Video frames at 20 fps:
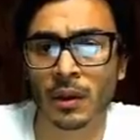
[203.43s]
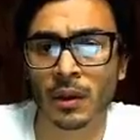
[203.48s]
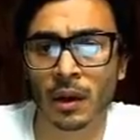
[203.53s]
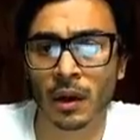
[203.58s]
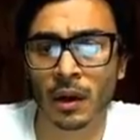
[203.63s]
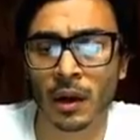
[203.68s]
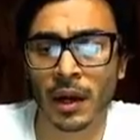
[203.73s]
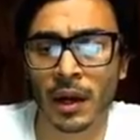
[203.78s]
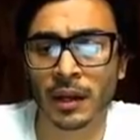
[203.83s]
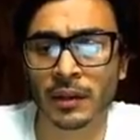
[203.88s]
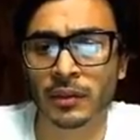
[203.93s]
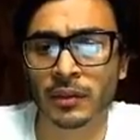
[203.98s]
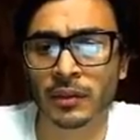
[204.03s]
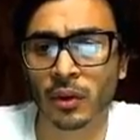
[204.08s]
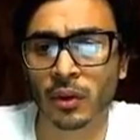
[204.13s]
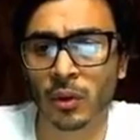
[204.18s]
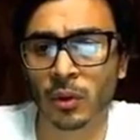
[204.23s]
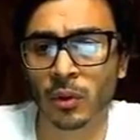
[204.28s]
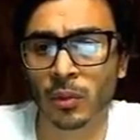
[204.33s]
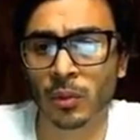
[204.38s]
All right,
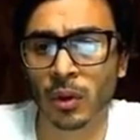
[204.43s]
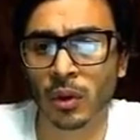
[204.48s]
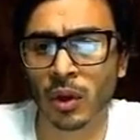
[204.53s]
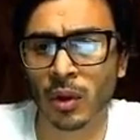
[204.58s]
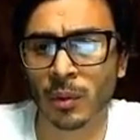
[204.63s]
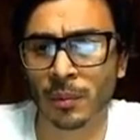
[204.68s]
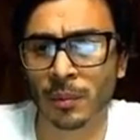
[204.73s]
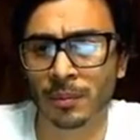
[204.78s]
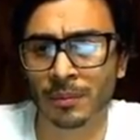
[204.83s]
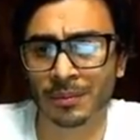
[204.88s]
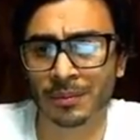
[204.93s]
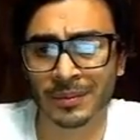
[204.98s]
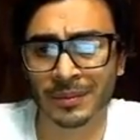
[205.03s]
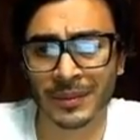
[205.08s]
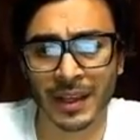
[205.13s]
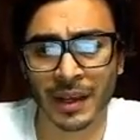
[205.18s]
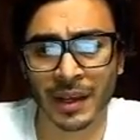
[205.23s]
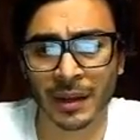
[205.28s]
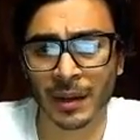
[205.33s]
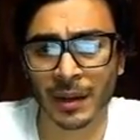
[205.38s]
so
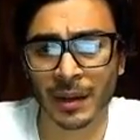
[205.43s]
yeah,